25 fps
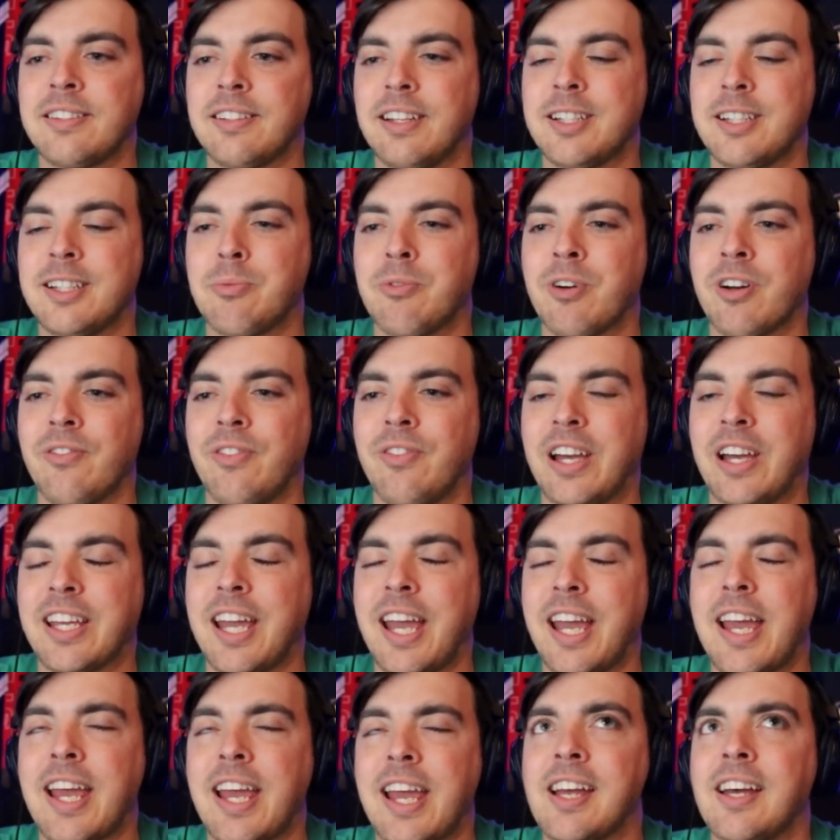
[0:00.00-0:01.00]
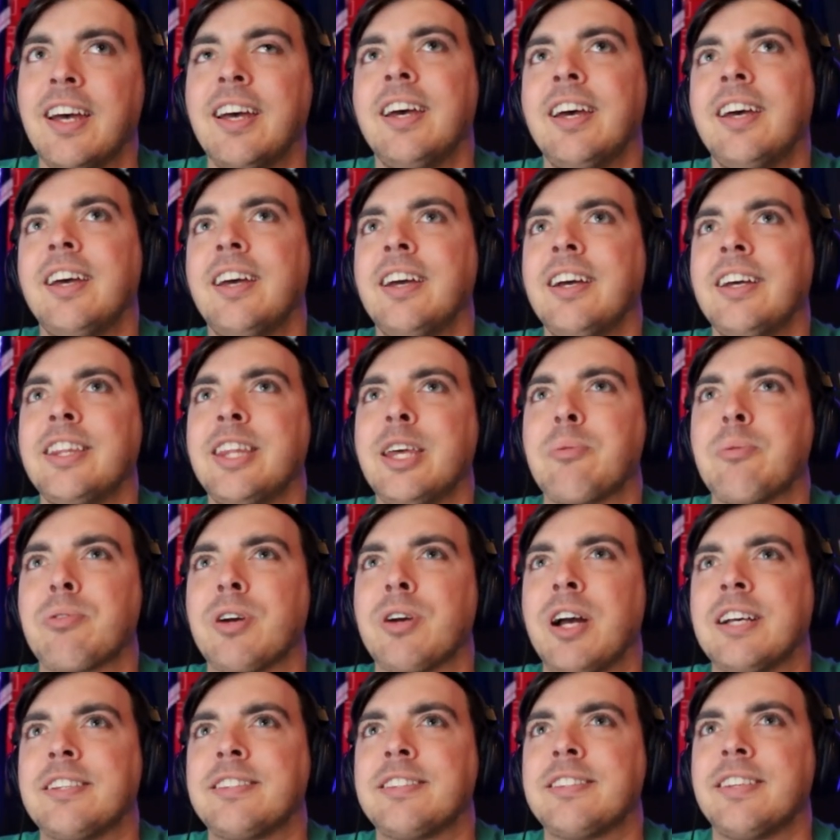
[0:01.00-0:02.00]
It's more of like a they
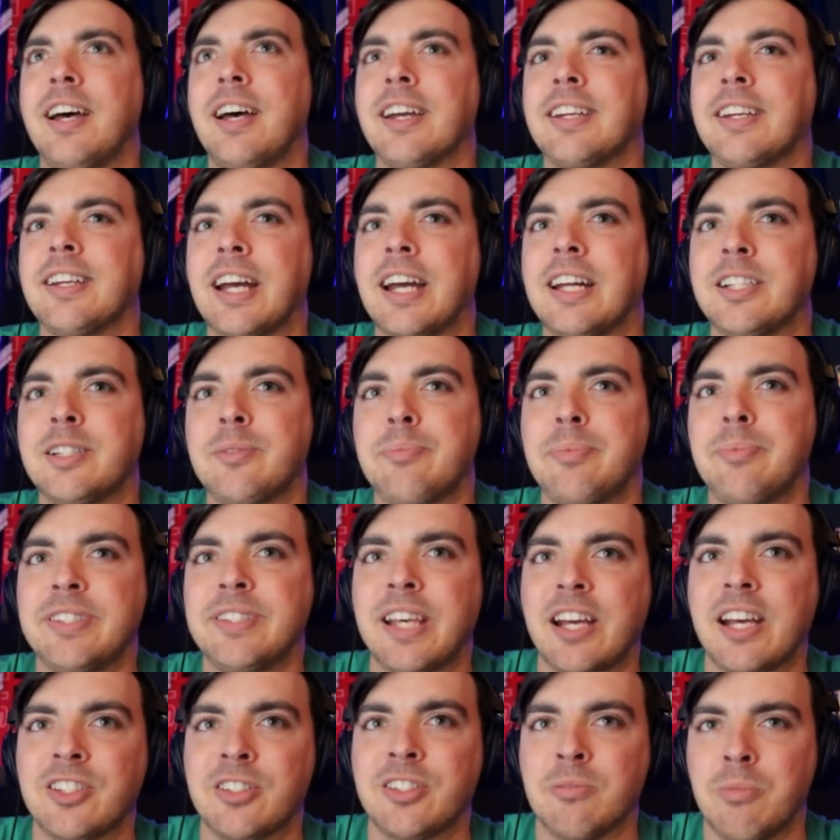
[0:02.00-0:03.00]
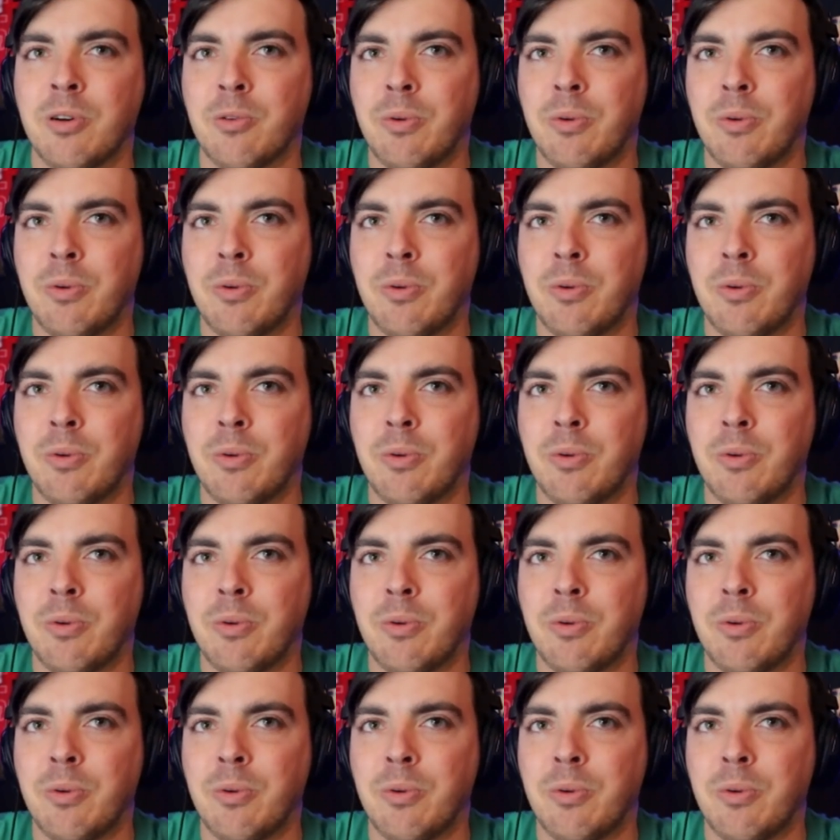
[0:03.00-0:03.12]
press against possession,